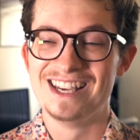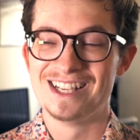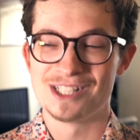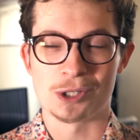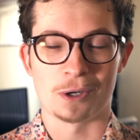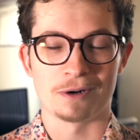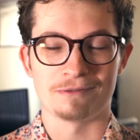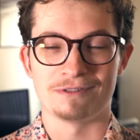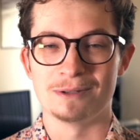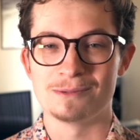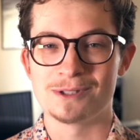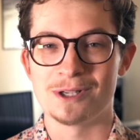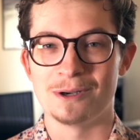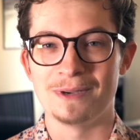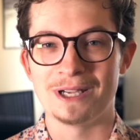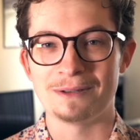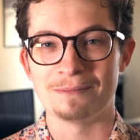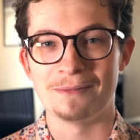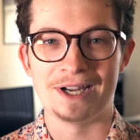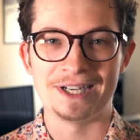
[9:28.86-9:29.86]
Short films don't
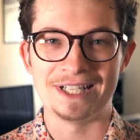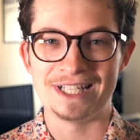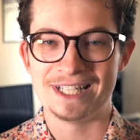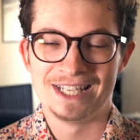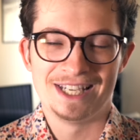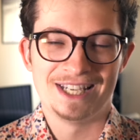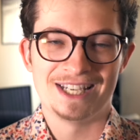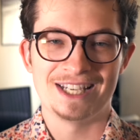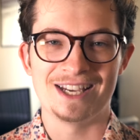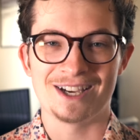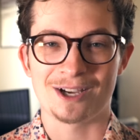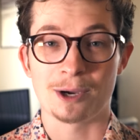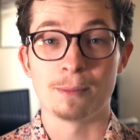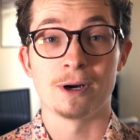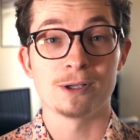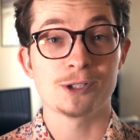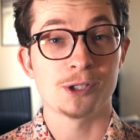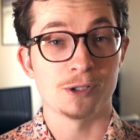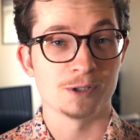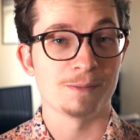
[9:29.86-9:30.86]
make money.
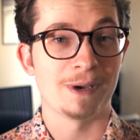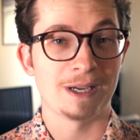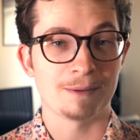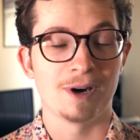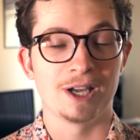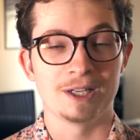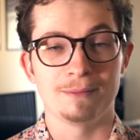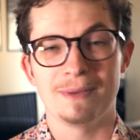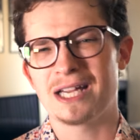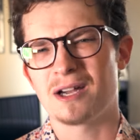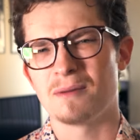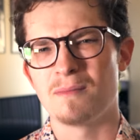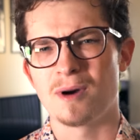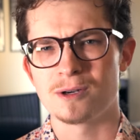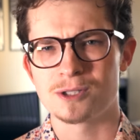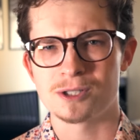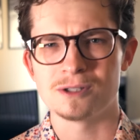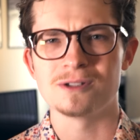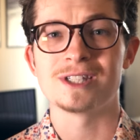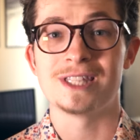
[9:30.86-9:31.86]
Commercials make money. Make
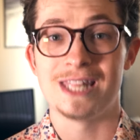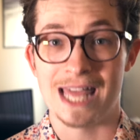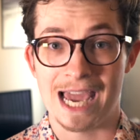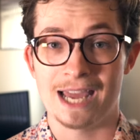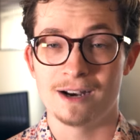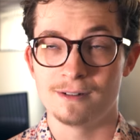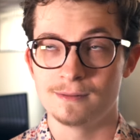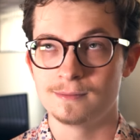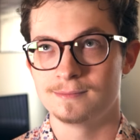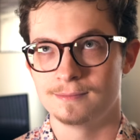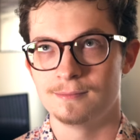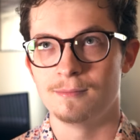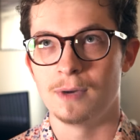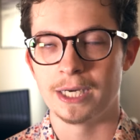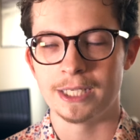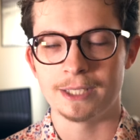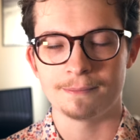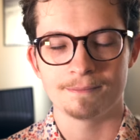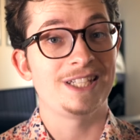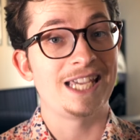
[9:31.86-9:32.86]
commercials, that
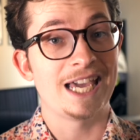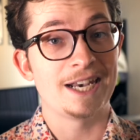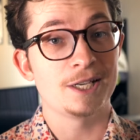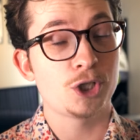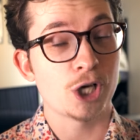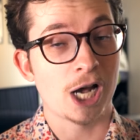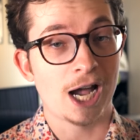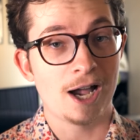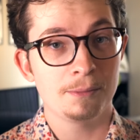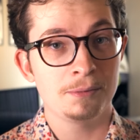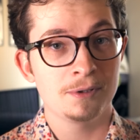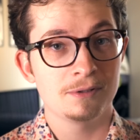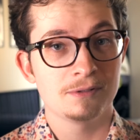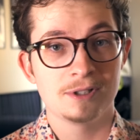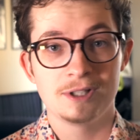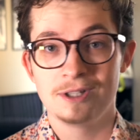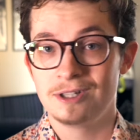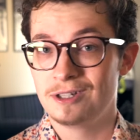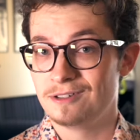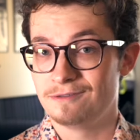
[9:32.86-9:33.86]
money. Get a job,
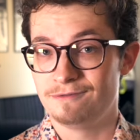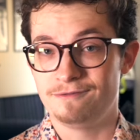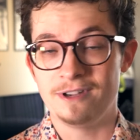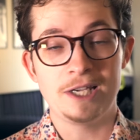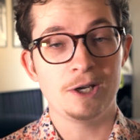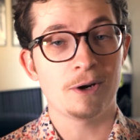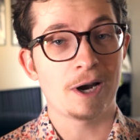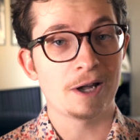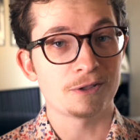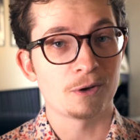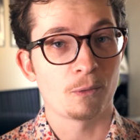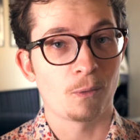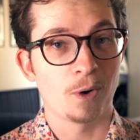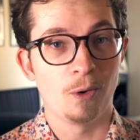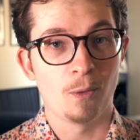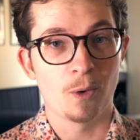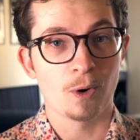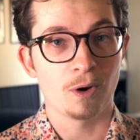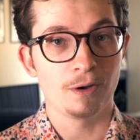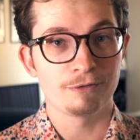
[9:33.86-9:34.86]
figure out the
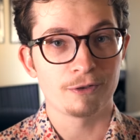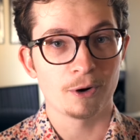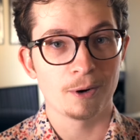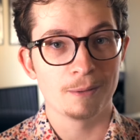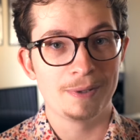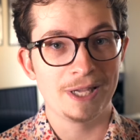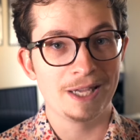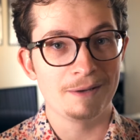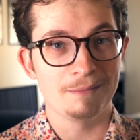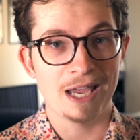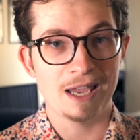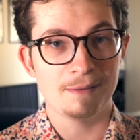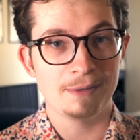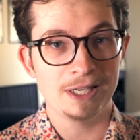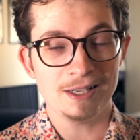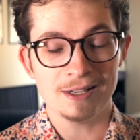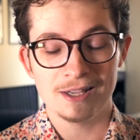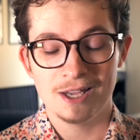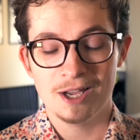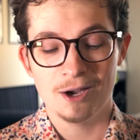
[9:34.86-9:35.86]
real world for a bit
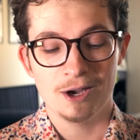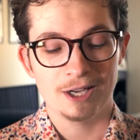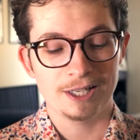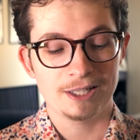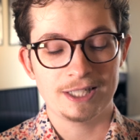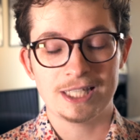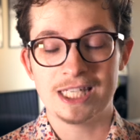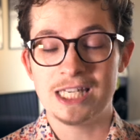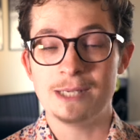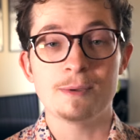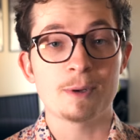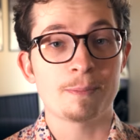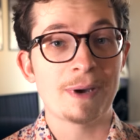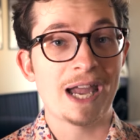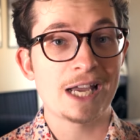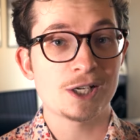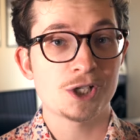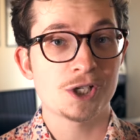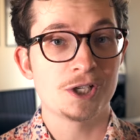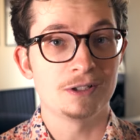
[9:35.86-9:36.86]
maybe, keep your
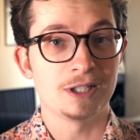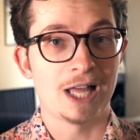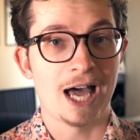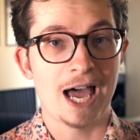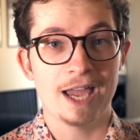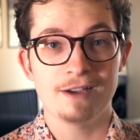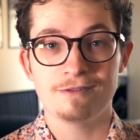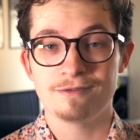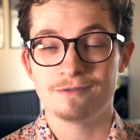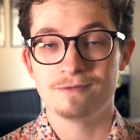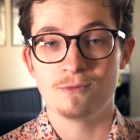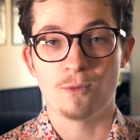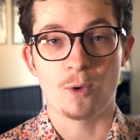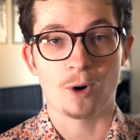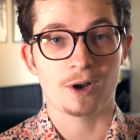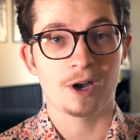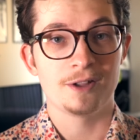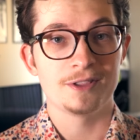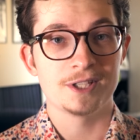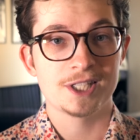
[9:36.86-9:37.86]
passion alive,
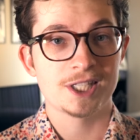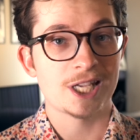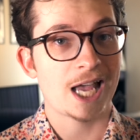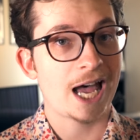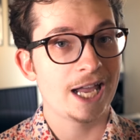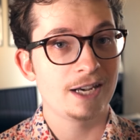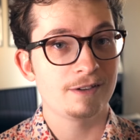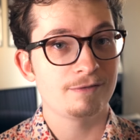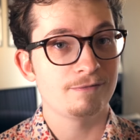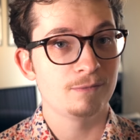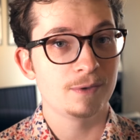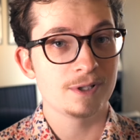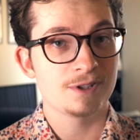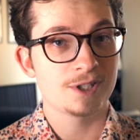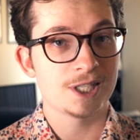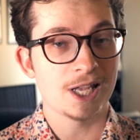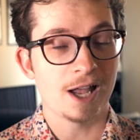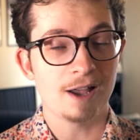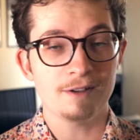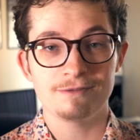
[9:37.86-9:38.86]
work on the side with
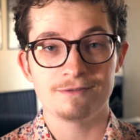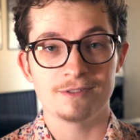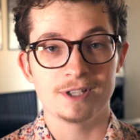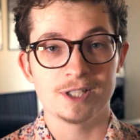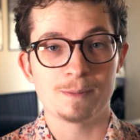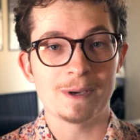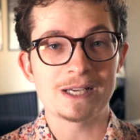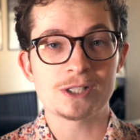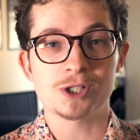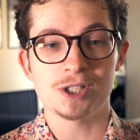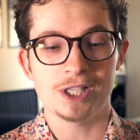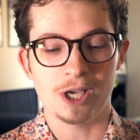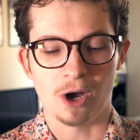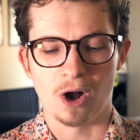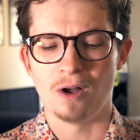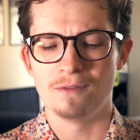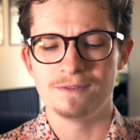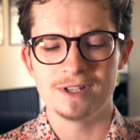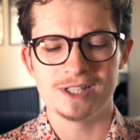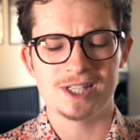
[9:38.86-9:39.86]
stuff, especially
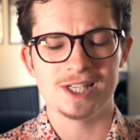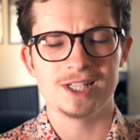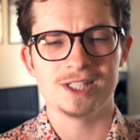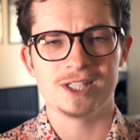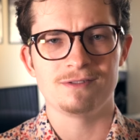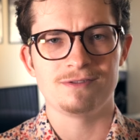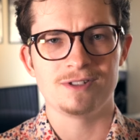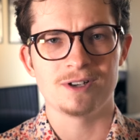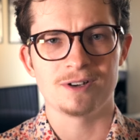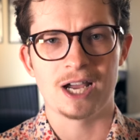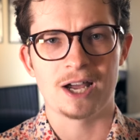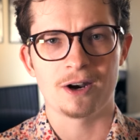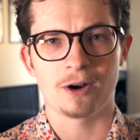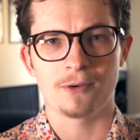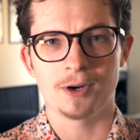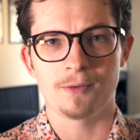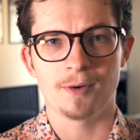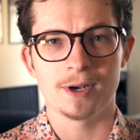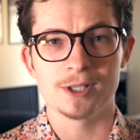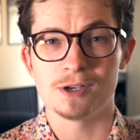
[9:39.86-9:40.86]
all this is if you're not
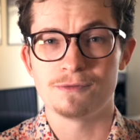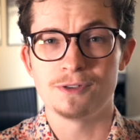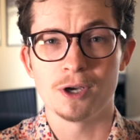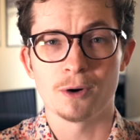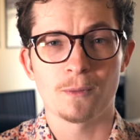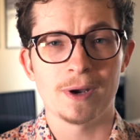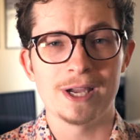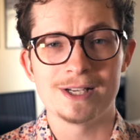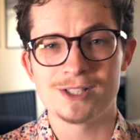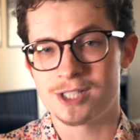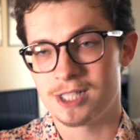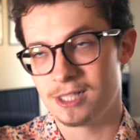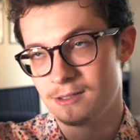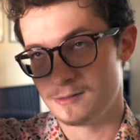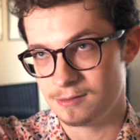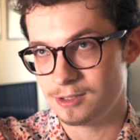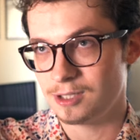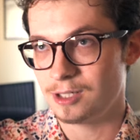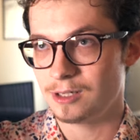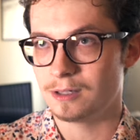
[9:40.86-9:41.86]
already rich. If you're rich,
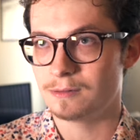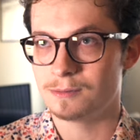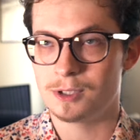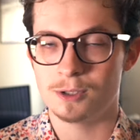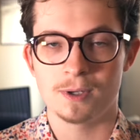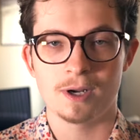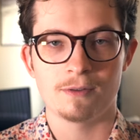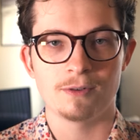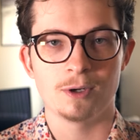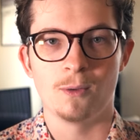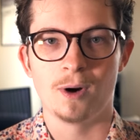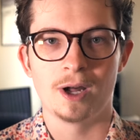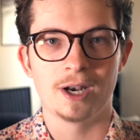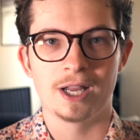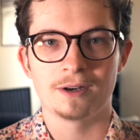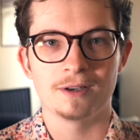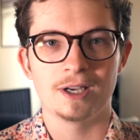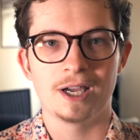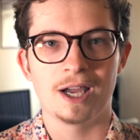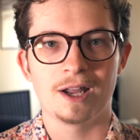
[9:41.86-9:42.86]
then, you know, do whatever you want.